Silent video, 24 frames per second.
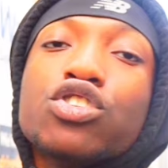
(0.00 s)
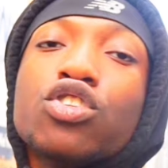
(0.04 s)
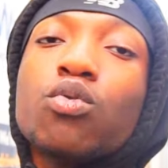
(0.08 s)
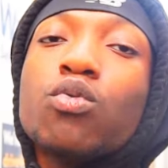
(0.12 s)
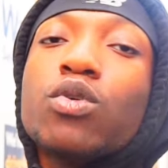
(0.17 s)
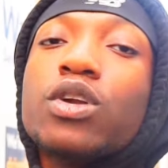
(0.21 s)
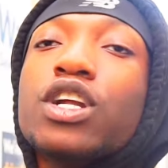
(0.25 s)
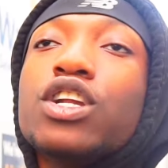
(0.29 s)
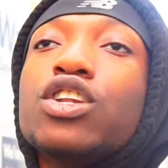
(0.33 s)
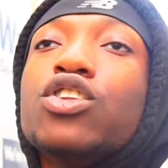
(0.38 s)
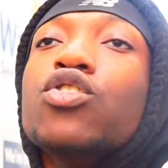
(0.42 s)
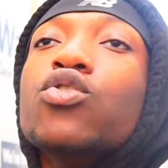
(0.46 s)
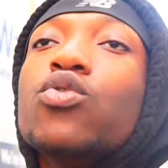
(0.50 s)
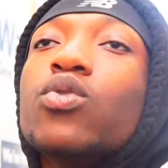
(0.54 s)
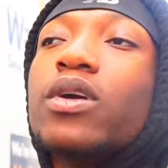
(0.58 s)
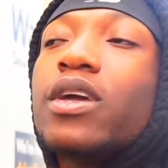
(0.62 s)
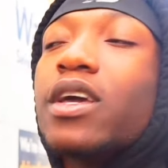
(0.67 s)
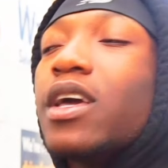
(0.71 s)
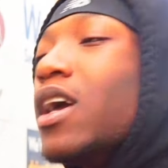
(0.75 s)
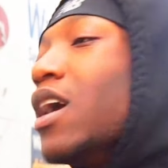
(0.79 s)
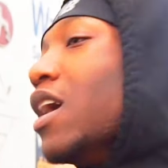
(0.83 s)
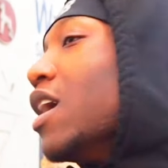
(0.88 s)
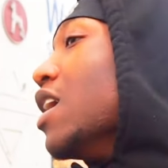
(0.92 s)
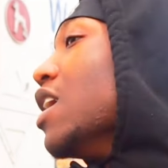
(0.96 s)
don't want to do it.
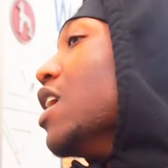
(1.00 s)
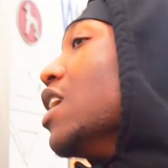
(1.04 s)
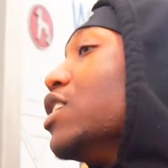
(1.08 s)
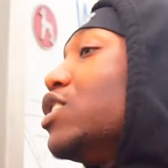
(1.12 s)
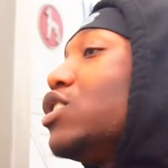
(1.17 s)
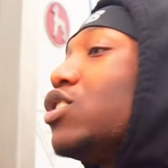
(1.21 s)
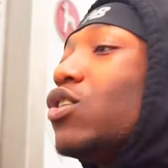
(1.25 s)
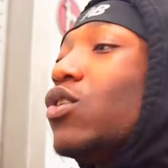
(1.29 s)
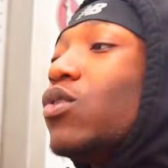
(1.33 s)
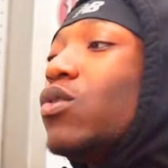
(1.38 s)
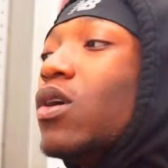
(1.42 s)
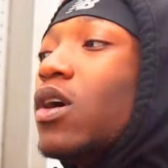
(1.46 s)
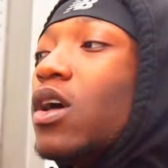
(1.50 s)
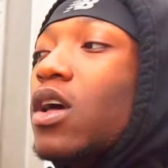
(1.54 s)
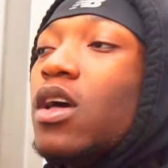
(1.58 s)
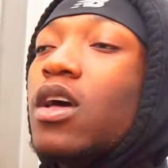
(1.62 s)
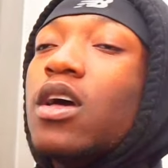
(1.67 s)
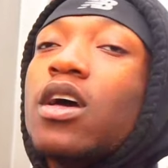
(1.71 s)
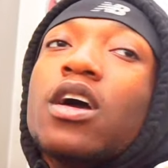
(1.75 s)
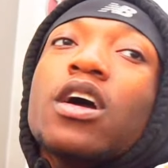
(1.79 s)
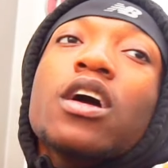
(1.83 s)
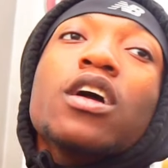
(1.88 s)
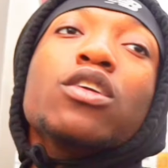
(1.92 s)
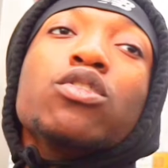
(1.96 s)
So,
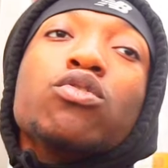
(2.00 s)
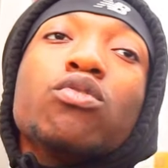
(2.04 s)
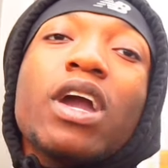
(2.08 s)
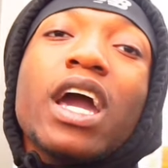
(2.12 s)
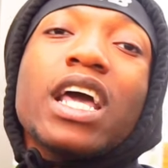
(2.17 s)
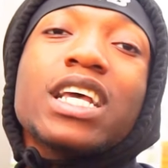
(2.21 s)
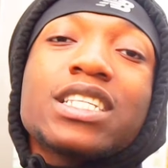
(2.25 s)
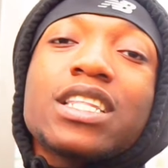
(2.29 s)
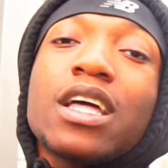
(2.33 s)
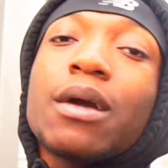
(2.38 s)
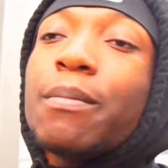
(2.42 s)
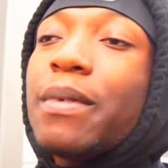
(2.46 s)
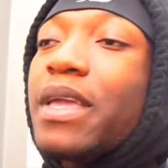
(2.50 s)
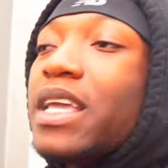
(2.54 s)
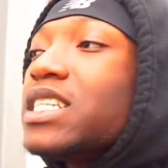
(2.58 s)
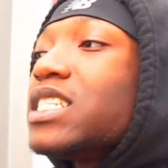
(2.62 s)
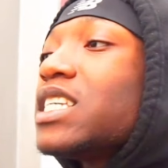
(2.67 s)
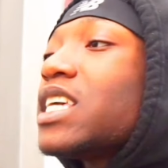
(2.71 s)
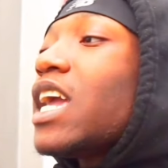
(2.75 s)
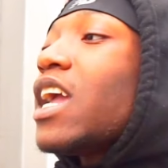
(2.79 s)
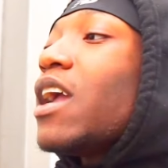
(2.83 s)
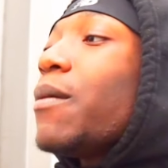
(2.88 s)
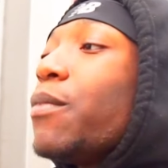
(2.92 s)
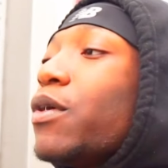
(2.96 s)
you got to stop being
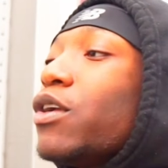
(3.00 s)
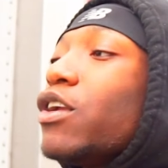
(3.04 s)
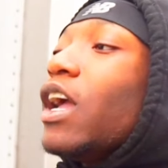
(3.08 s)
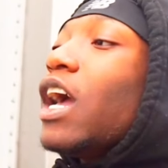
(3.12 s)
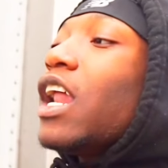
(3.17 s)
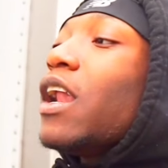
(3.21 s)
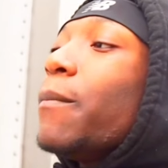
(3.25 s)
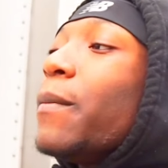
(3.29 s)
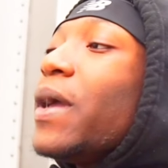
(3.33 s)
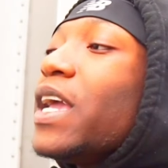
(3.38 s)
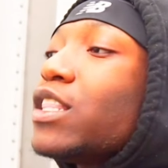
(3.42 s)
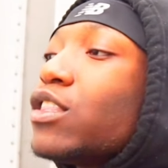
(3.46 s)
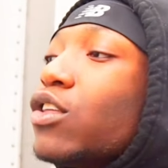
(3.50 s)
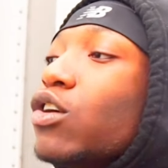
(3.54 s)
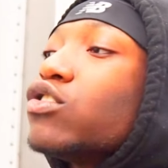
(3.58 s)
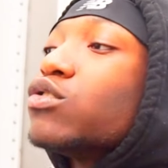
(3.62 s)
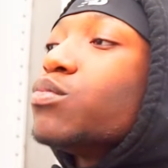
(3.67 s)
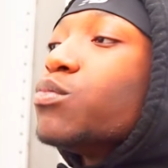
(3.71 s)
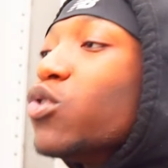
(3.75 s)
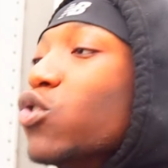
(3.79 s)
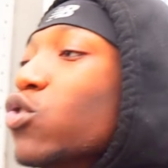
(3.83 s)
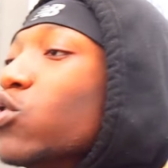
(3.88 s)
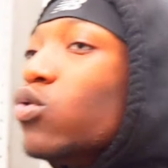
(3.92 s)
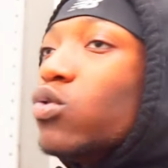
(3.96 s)
scared, bro. You got to make
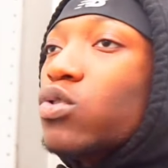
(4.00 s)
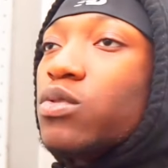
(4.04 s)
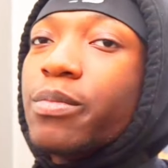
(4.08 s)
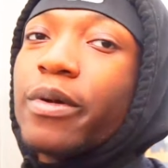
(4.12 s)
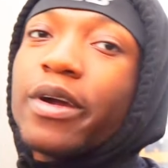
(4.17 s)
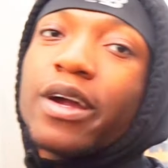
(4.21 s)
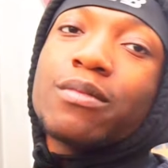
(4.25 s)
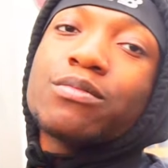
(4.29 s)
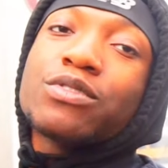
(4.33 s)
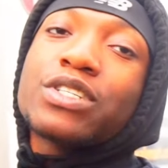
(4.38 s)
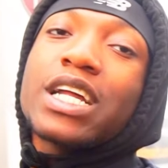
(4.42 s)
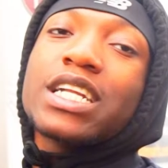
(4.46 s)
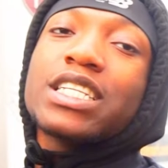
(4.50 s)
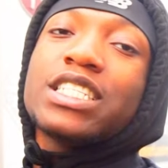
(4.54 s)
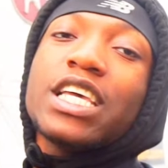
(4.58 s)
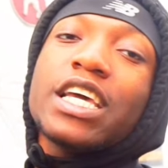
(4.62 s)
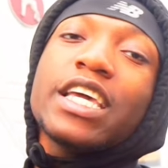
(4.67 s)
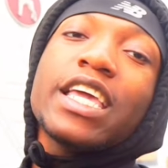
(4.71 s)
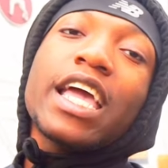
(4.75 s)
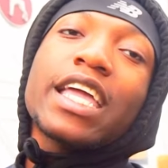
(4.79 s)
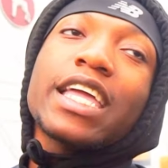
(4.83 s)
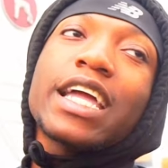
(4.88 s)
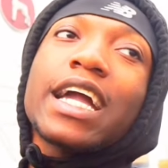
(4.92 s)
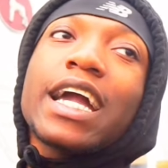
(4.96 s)
those moves, bro. I'm trying to
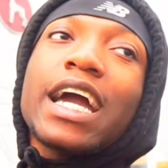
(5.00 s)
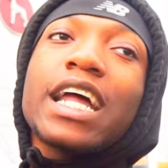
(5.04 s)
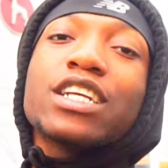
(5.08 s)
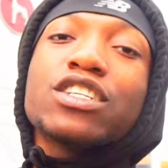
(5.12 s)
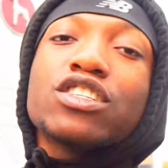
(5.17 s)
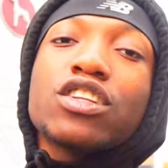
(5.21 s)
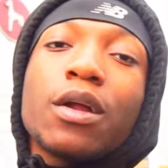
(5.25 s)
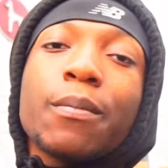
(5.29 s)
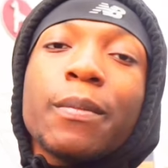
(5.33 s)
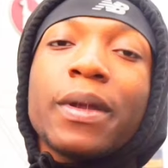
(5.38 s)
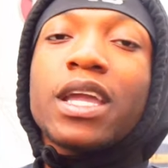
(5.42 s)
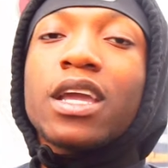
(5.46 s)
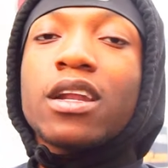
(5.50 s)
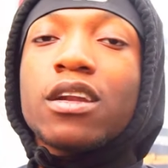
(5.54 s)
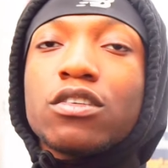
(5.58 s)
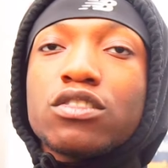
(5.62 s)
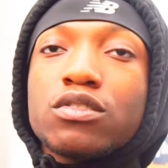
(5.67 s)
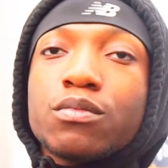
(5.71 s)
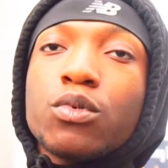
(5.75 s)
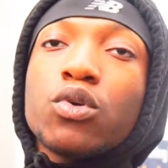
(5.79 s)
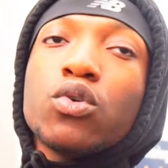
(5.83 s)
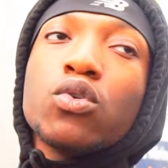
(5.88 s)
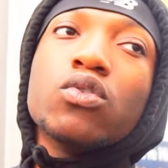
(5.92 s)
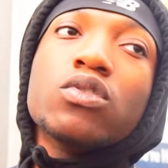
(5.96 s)
tell you, I got to start making
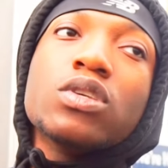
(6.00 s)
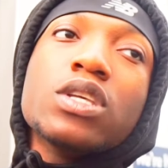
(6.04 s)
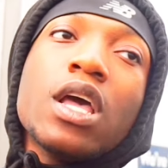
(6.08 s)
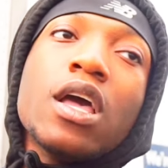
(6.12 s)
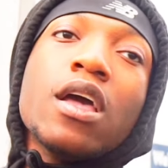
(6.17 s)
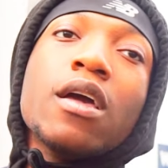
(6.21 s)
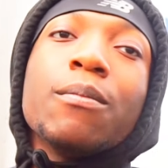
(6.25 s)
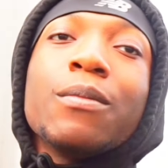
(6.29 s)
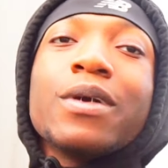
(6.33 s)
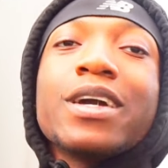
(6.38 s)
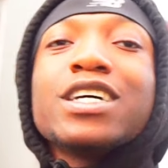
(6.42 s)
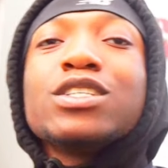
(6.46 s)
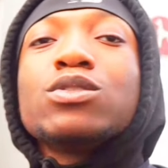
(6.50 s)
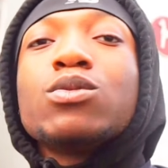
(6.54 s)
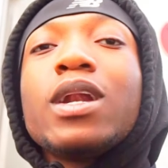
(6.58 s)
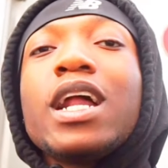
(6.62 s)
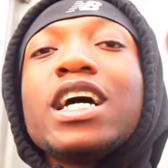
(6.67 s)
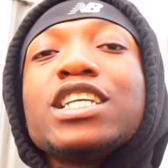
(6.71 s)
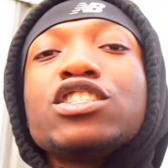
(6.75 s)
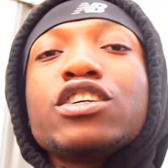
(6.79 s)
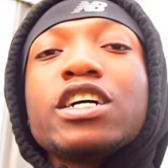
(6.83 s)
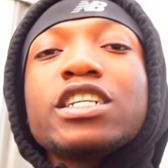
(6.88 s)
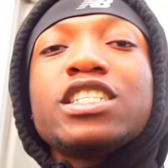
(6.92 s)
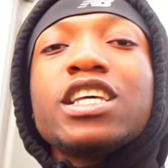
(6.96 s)
those moves. Because when
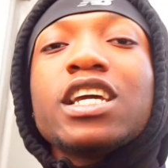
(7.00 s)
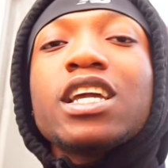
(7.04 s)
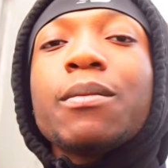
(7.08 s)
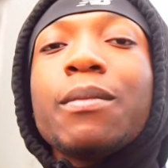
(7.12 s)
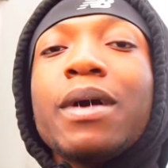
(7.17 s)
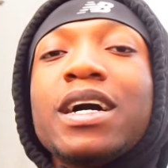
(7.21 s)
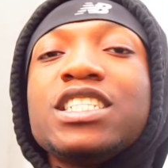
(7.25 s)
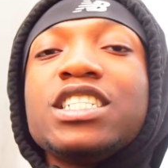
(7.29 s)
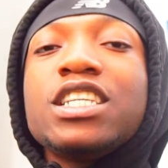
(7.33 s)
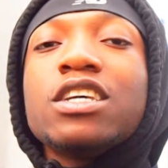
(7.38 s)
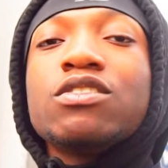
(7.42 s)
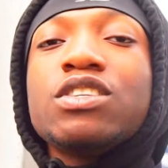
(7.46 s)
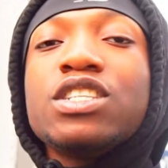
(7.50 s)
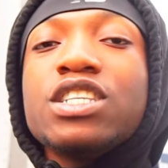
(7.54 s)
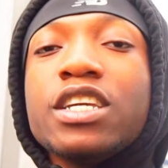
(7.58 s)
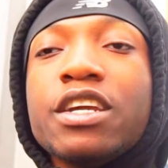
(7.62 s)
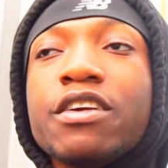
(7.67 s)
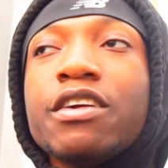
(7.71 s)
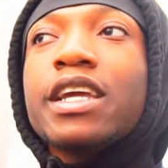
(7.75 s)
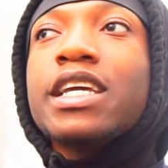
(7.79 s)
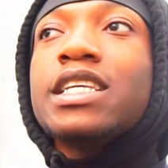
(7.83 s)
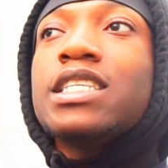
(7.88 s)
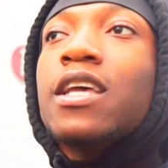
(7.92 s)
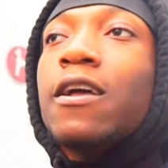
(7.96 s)
I start taking myself
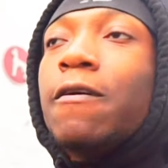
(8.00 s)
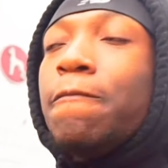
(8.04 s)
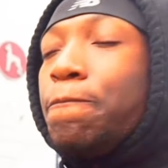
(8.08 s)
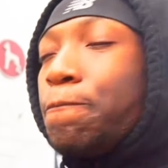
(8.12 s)
serious